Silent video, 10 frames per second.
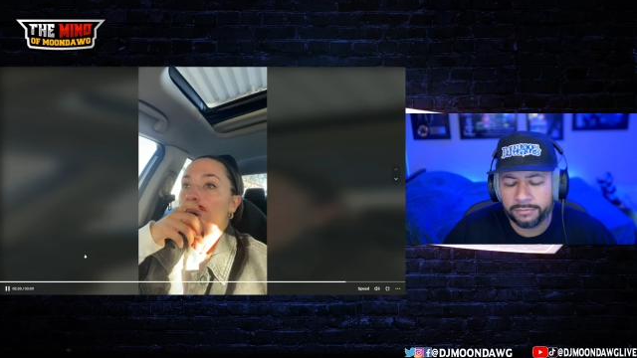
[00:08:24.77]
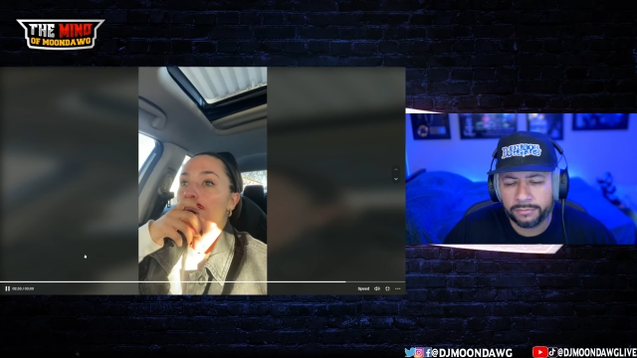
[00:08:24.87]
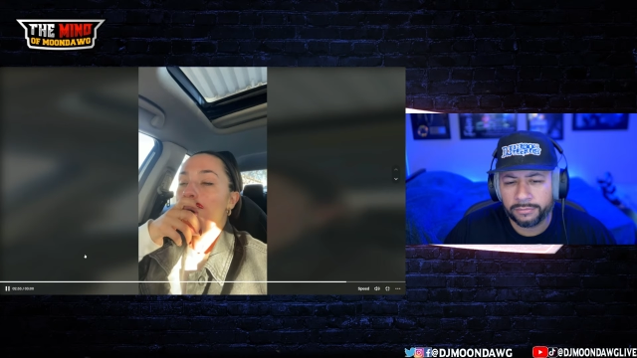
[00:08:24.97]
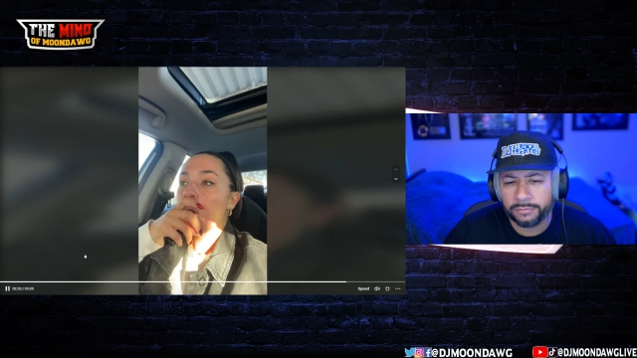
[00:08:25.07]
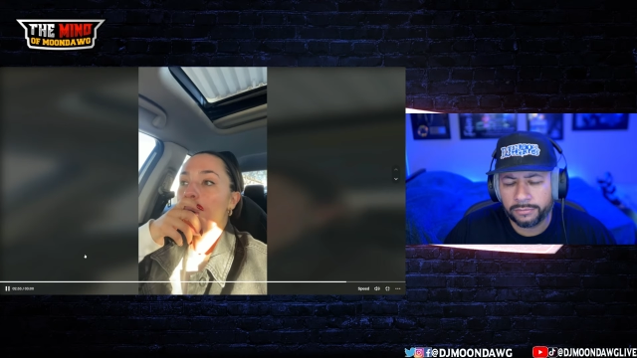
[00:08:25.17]

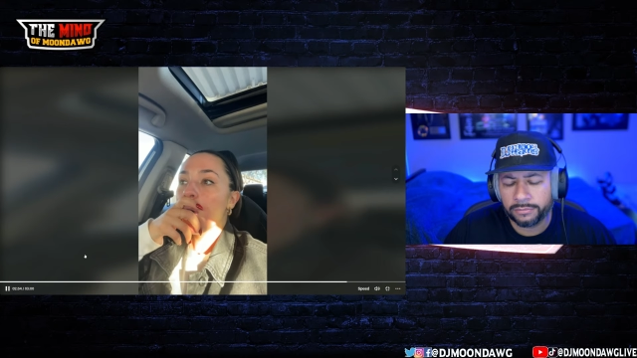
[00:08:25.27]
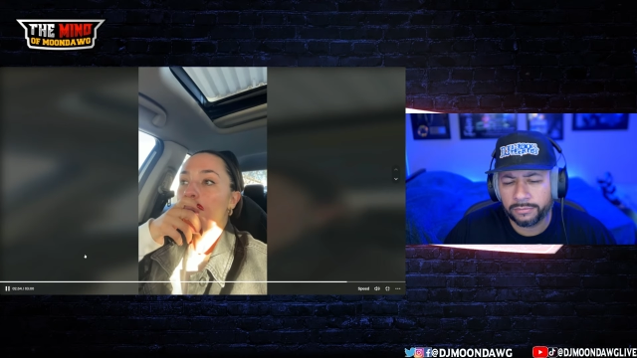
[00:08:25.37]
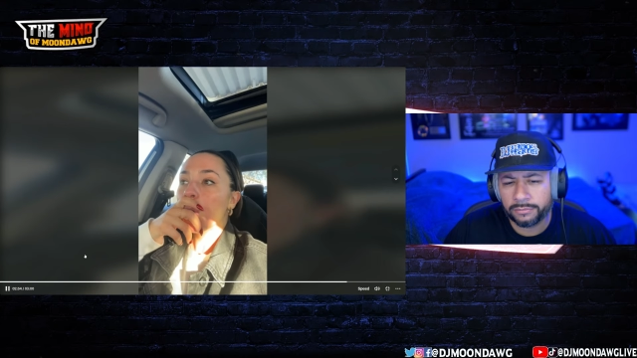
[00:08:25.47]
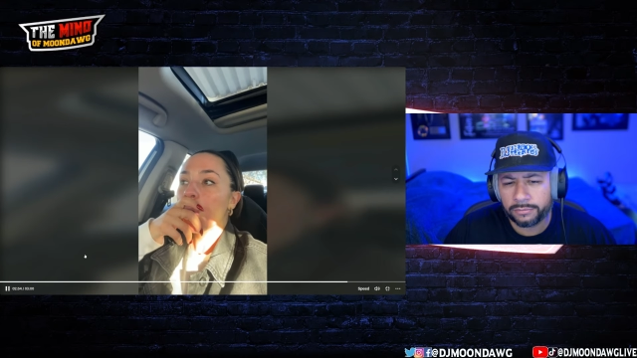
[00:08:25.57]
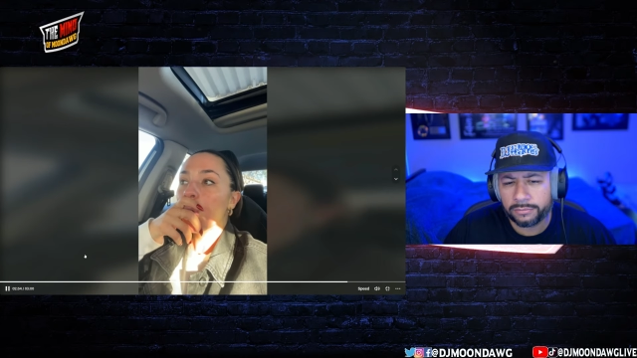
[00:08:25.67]

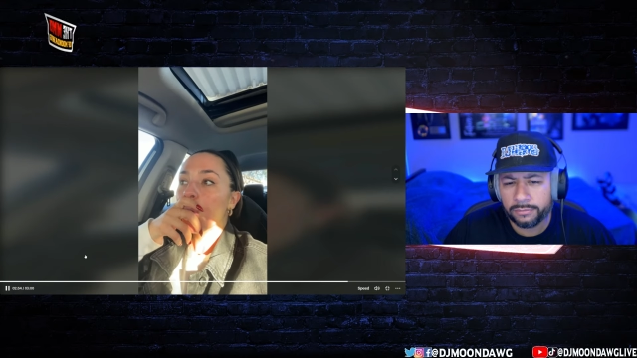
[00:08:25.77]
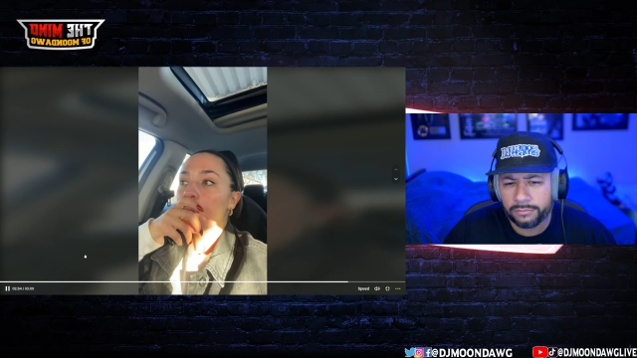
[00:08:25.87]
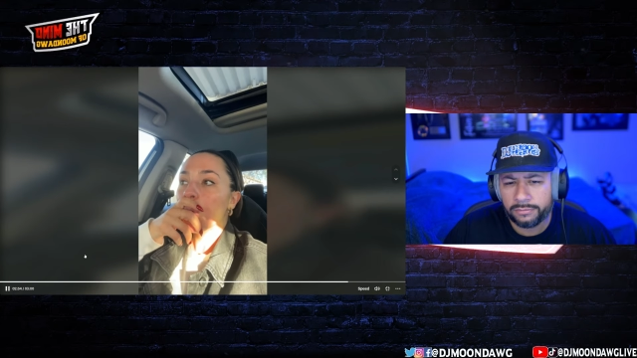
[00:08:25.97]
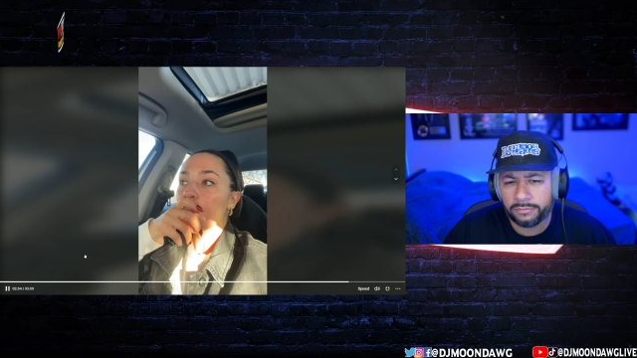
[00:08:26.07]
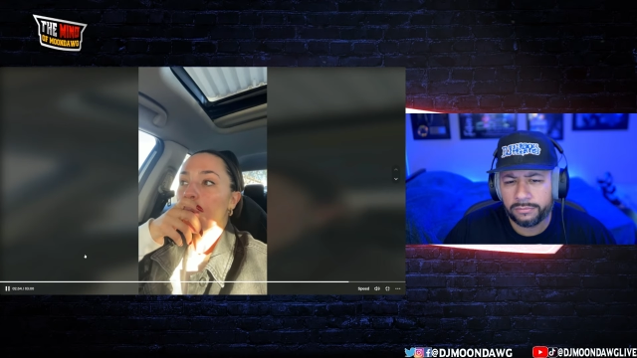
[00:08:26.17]

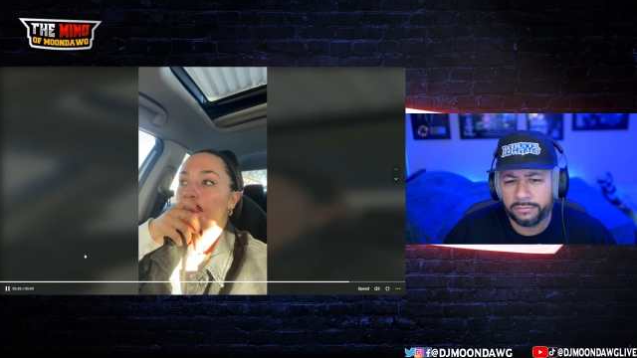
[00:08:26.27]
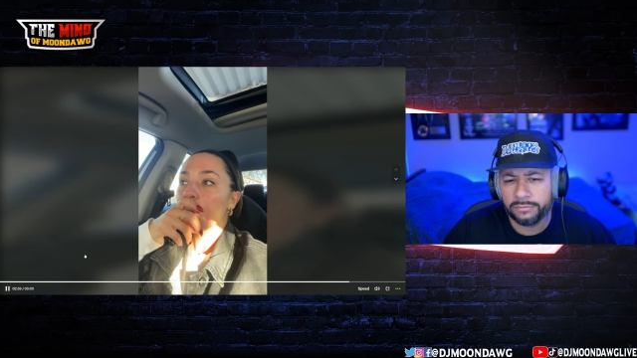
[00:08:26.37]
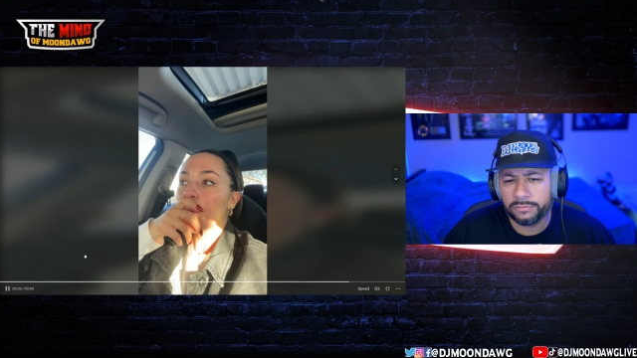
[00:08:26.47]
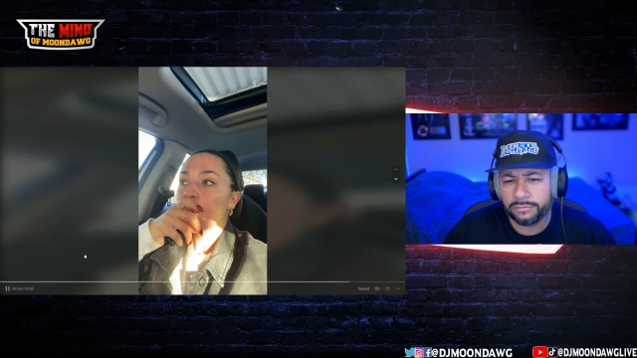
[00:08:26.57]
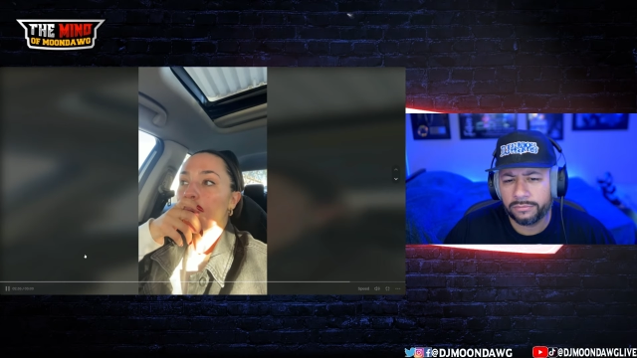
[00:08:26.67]

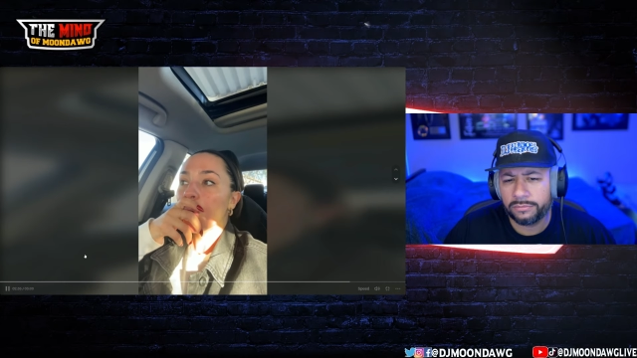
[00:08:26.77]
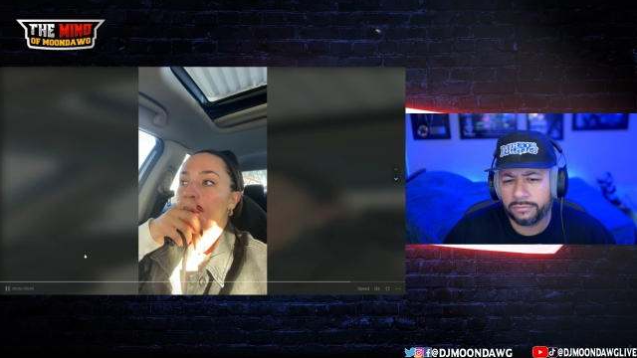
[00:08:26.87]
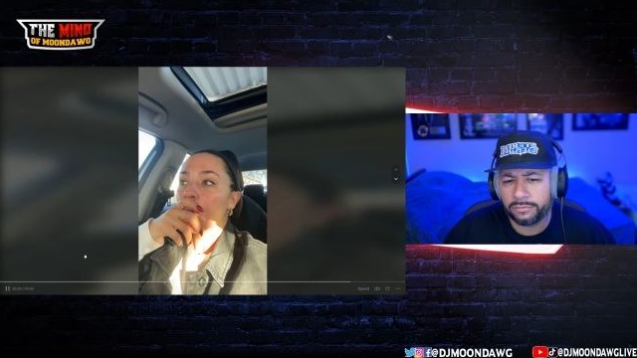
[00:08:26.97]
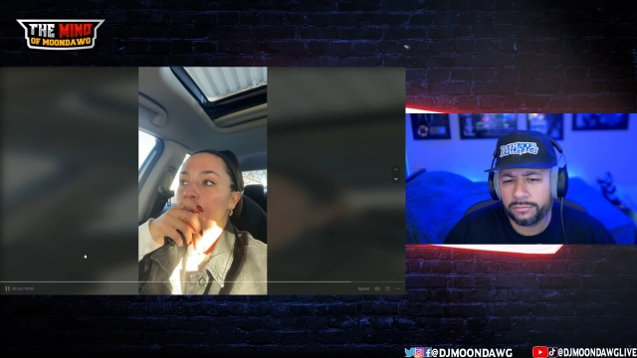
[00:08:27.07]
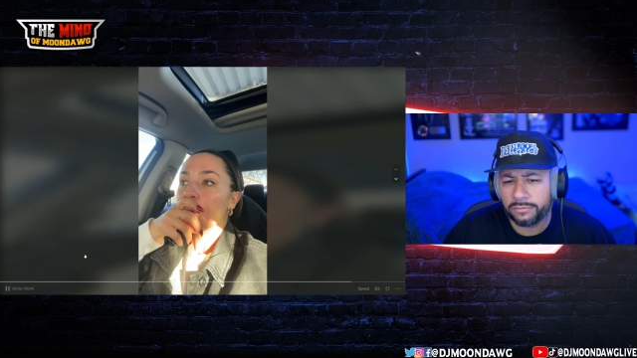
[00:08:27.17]

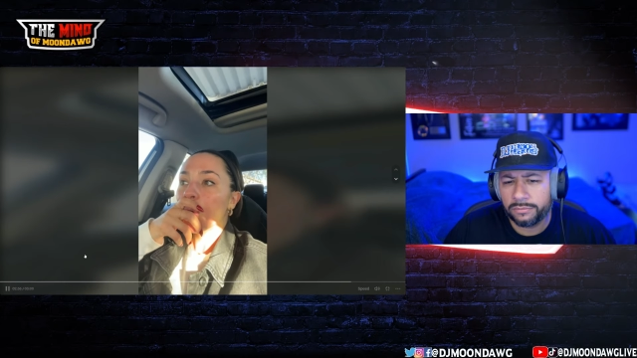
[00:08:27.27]
Nothing is said.